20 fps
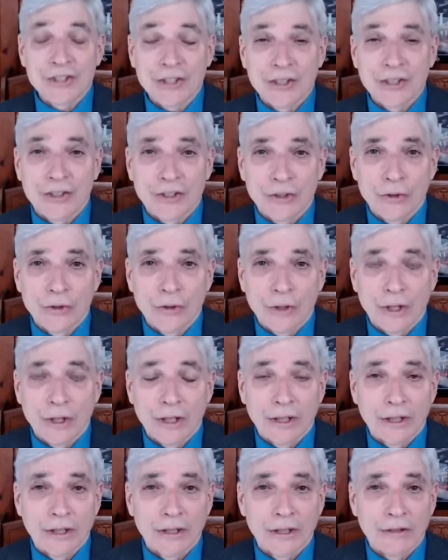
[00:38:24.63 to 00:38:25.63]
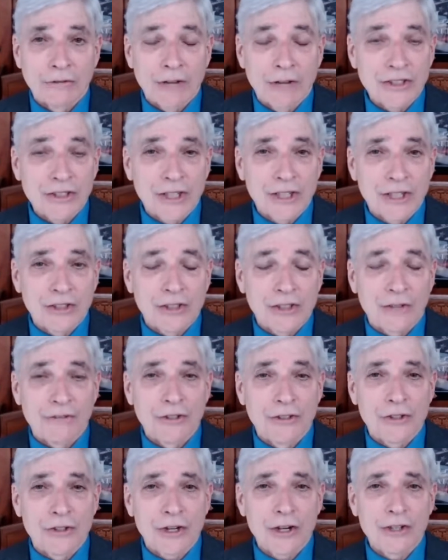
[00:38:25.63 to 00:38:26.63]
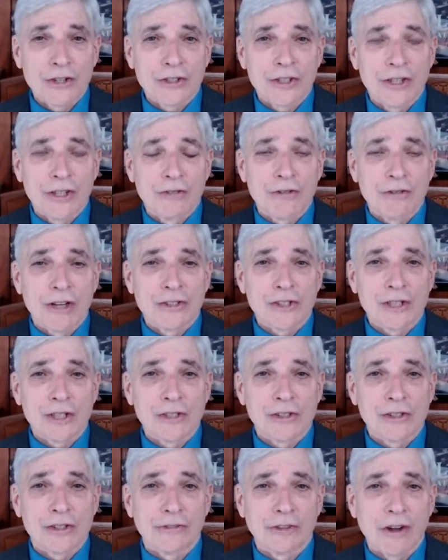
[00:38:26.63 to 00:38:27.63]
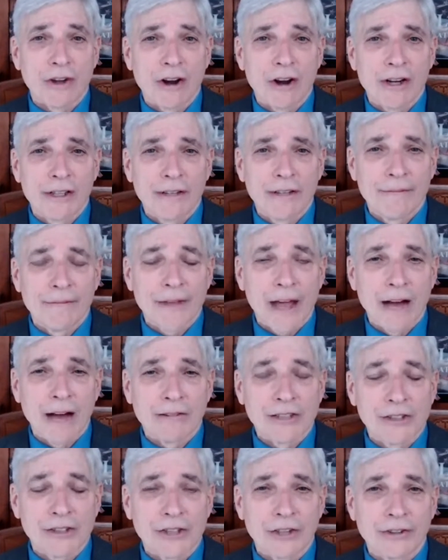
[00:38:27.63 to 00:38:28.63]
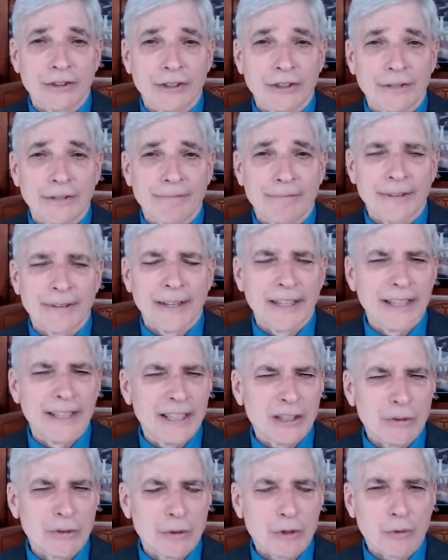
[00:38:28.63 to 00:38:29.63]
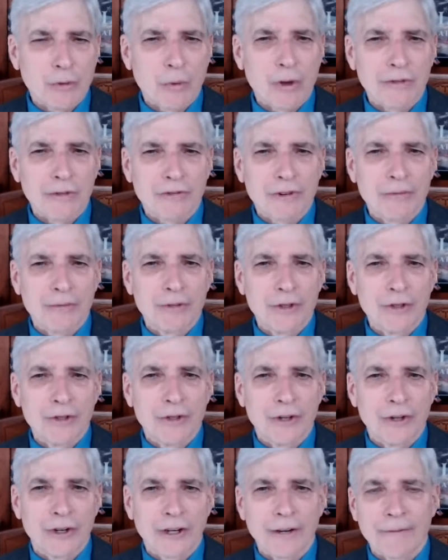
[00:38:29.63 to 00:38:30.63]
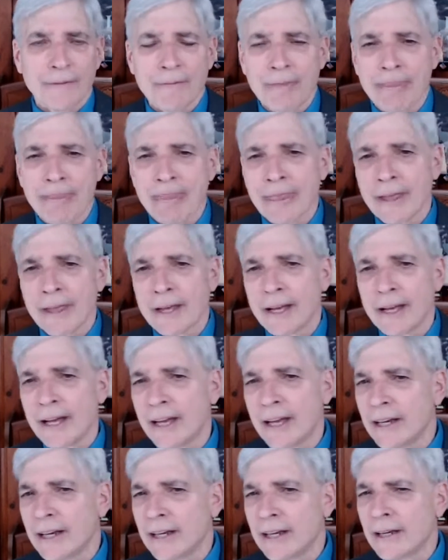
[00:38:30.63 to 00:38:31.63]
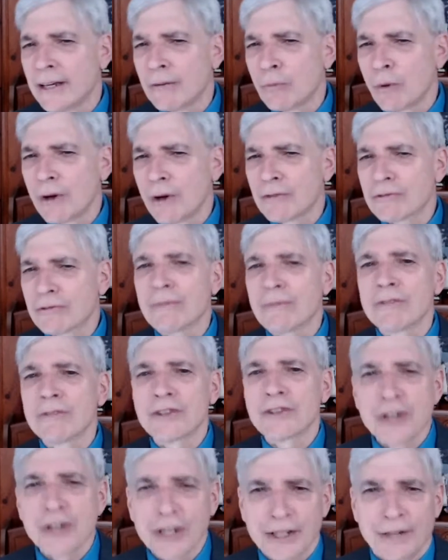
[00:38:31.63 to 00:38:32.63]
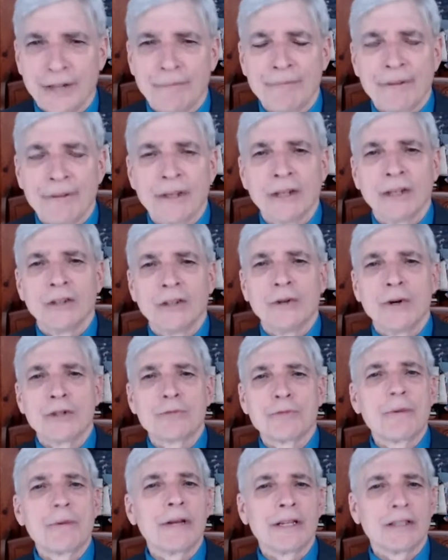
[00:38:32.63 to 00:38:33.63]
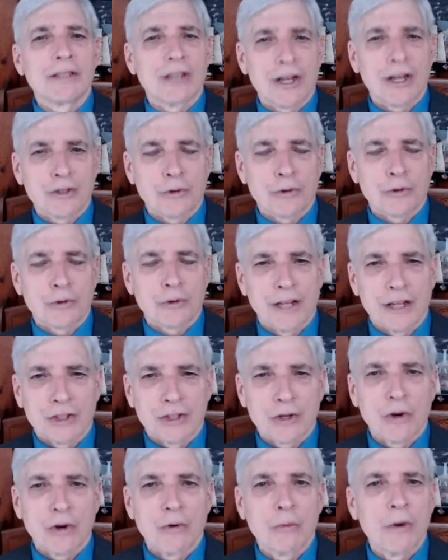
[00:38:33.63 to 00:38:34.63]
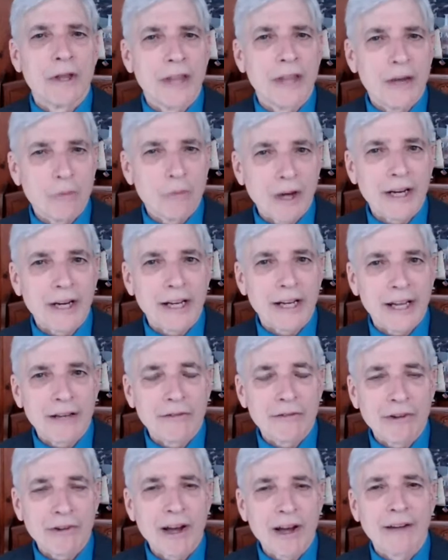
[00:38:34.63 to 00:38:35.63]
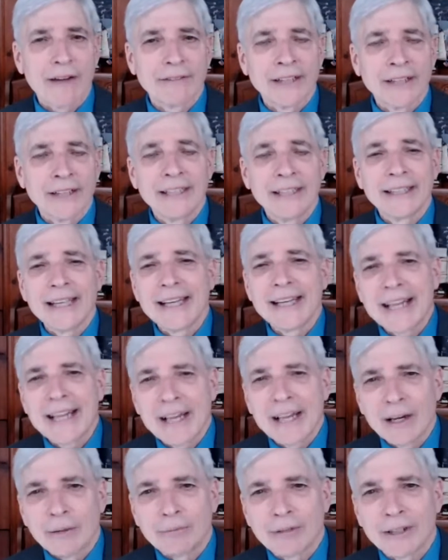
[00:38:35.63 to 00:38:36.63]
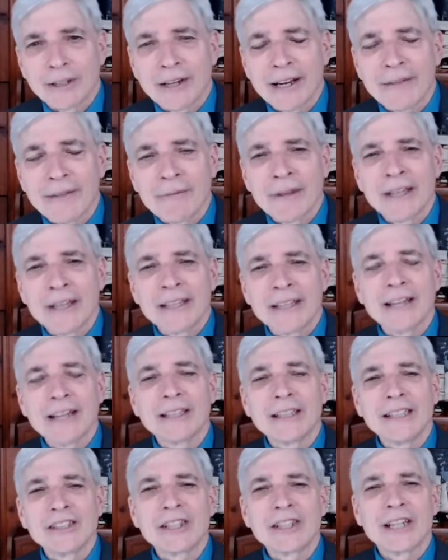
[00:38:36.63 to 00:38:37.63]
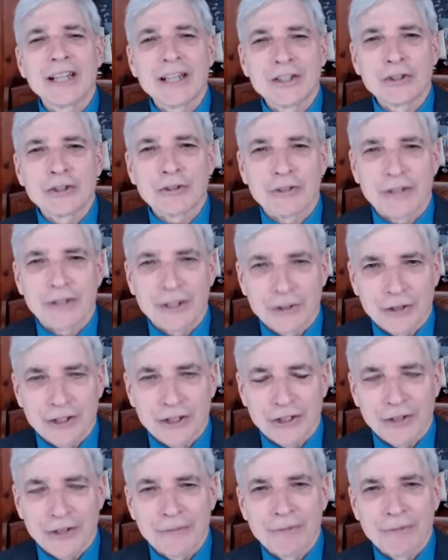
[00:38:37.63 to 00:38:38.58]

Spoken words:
to residents of New Jersey, residents of Florida, Arizona, I think there was one from New York and one from Virginia who has been in touch with us where they want to get involved. They need help, all right? Now, isn't it interesting, Tricia?